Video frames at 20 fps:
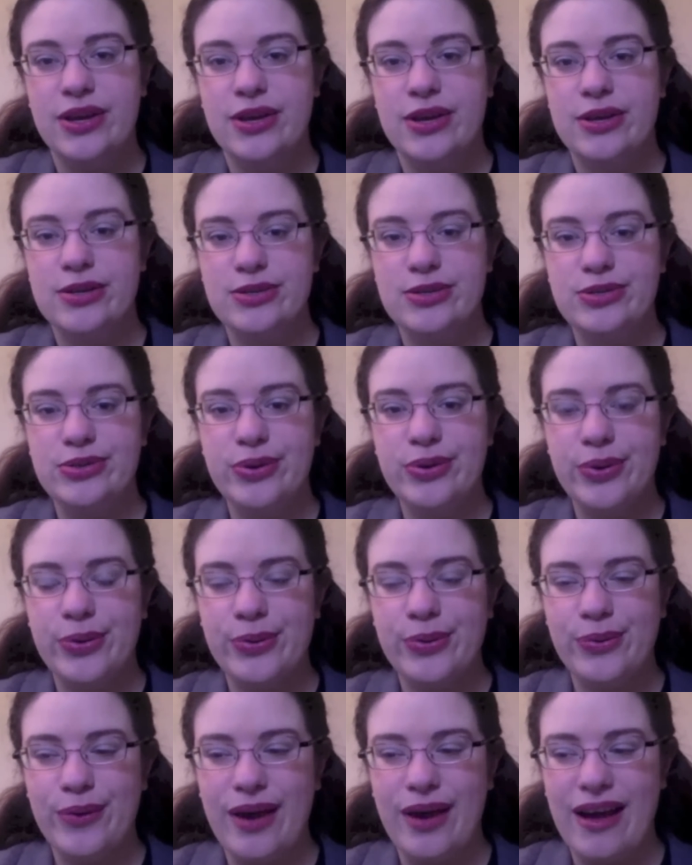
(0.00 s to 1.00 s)

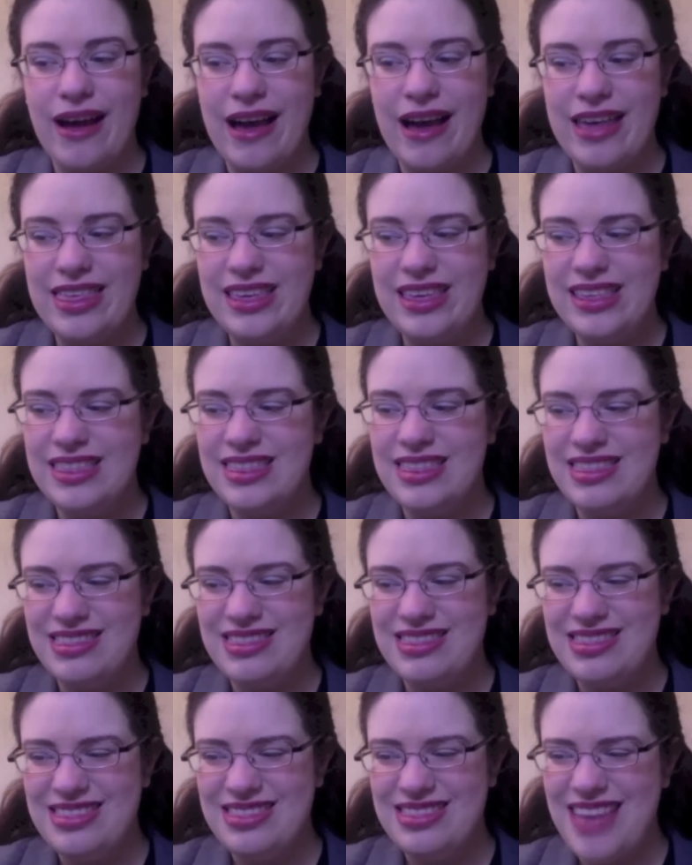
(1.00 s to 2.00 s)
So I think
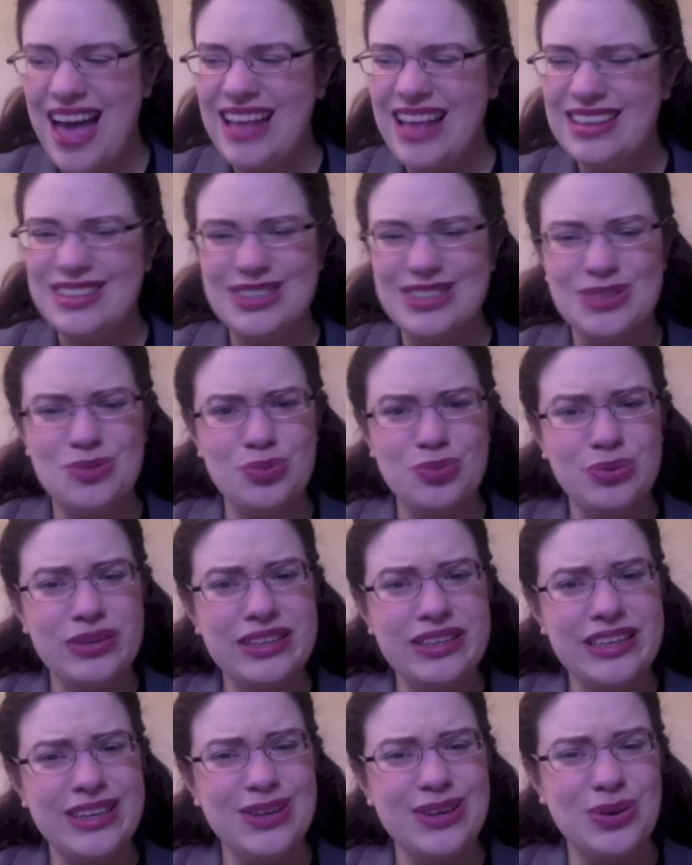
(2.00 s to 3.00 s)
that's
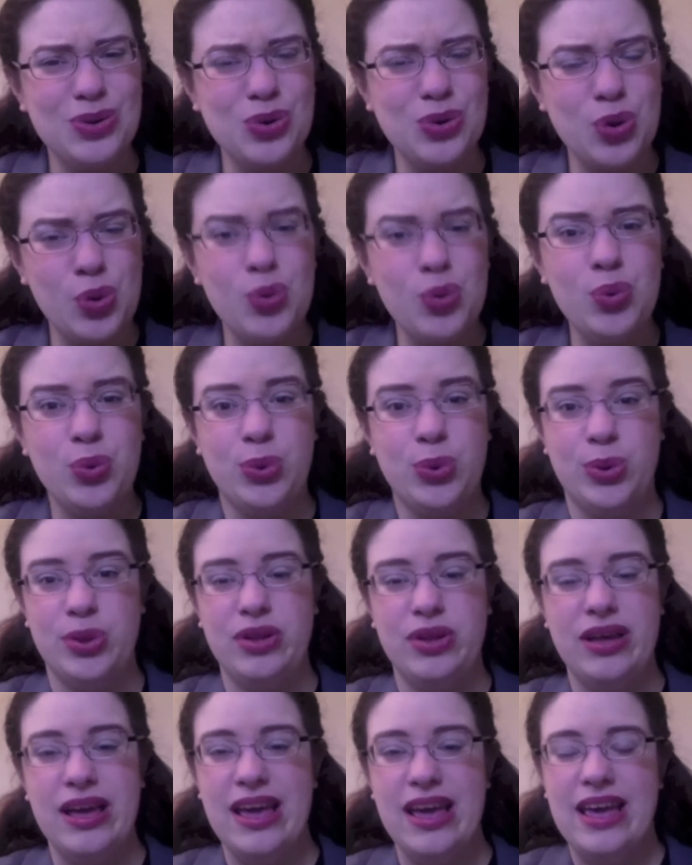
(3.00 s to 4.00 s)
really
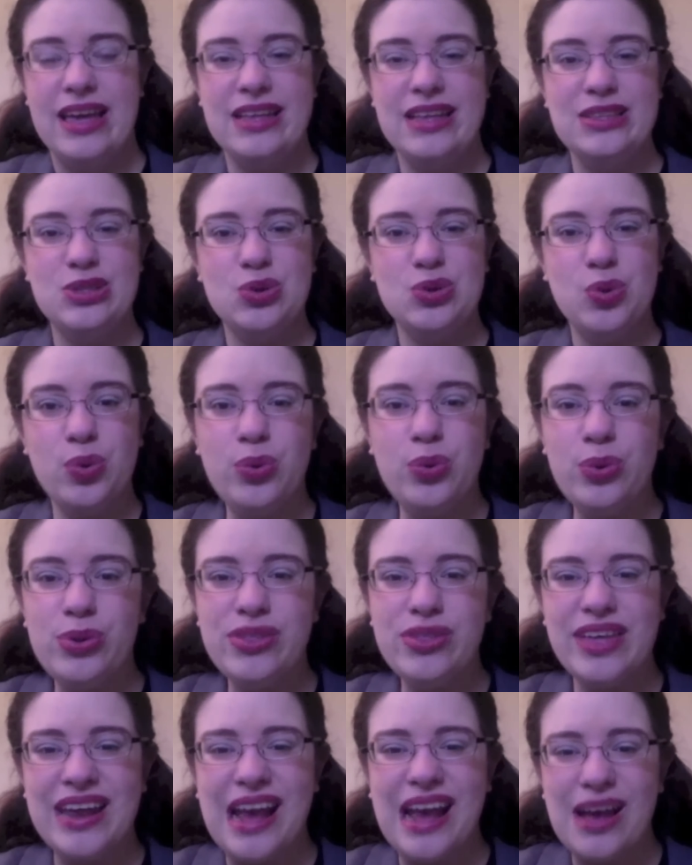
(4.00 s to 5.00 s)
cool. It's cool
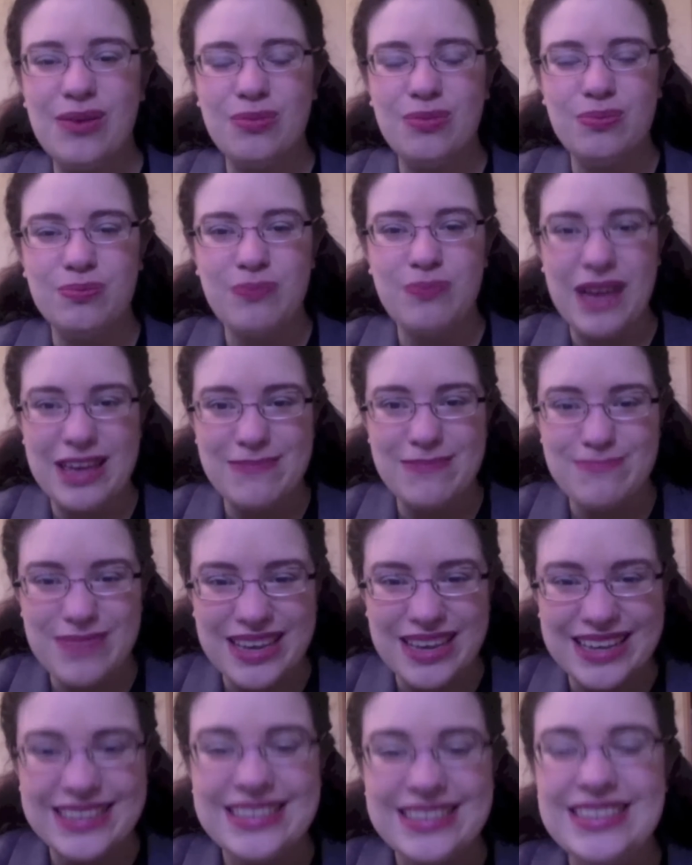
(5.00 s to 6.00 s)
that I am
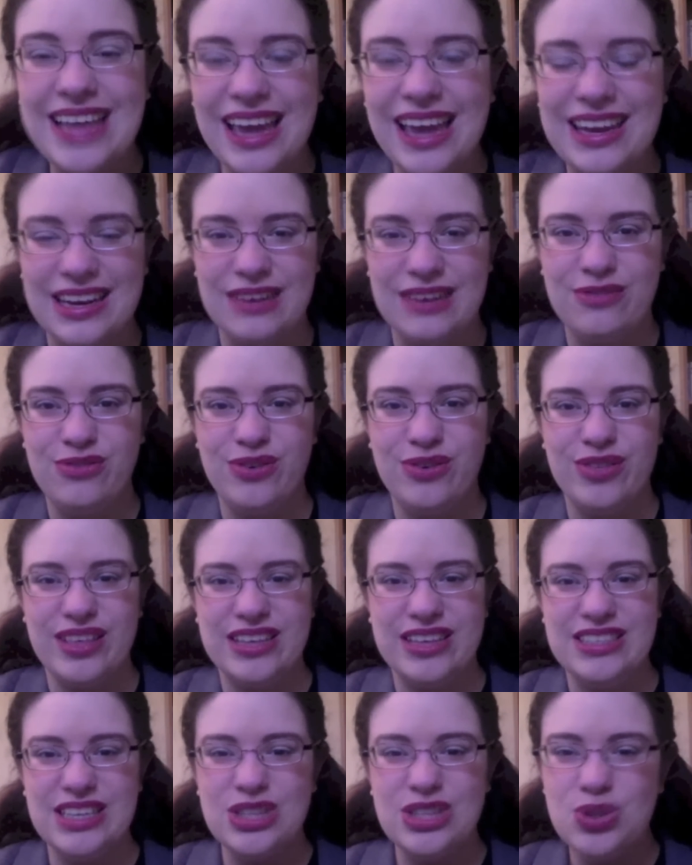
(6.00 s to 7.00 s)
excited for
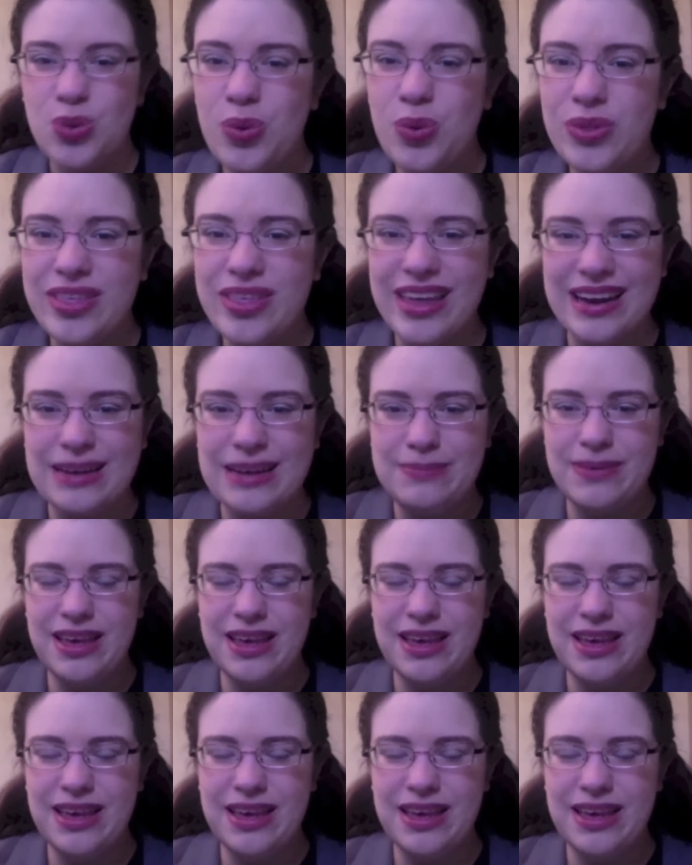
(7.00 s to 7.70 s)
this. It's cool that I'm